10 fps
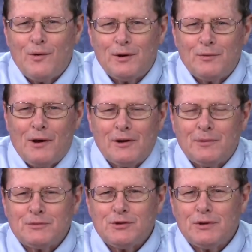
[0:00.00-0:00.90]
and
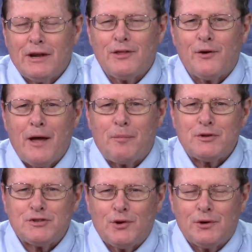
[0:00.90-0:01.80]
welcome to another
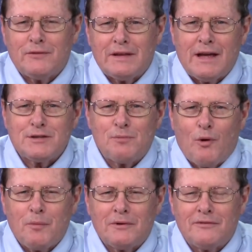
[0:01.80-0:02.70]
episode of the Ex
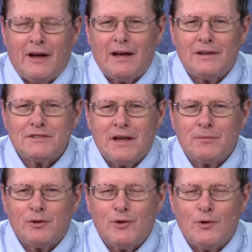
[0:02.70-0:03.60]
Mormon Files. I'm
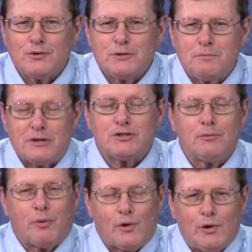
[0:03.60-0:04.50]
your host,
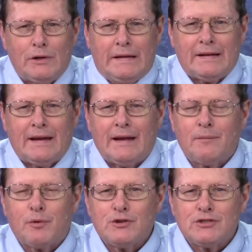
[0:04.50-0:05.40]
Bishop Earl, and I
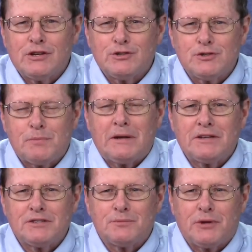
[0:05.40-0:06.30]
appreciate you
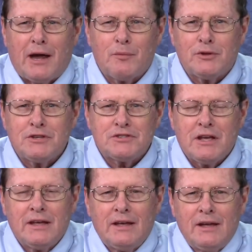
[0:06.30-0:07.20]
spending some time with us.
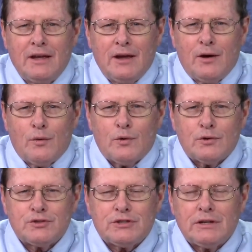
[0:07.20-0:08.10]

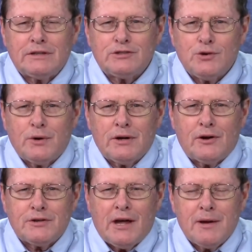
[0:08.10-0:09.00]
We're still enjoying
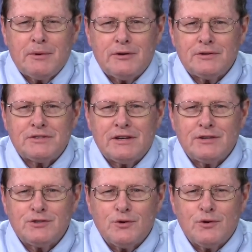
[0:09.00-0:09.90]
our time here in
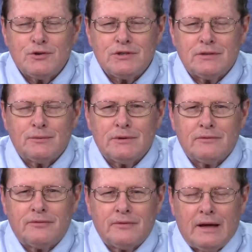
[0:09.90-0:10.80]
St. George, and
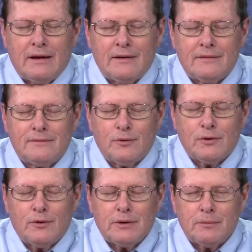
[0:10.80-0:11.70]
we've, uh, we're
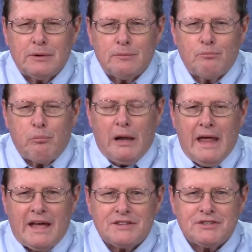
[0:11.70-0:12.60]
going to be
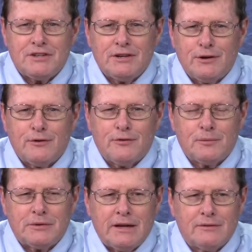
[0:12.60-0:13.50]
blessed to hear
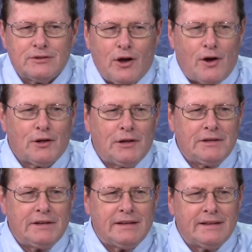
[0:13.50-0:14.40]
from David
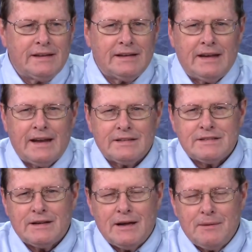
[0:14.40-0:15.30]
Conklin and then
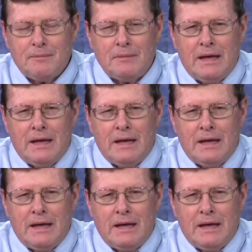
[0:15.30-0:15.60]
next time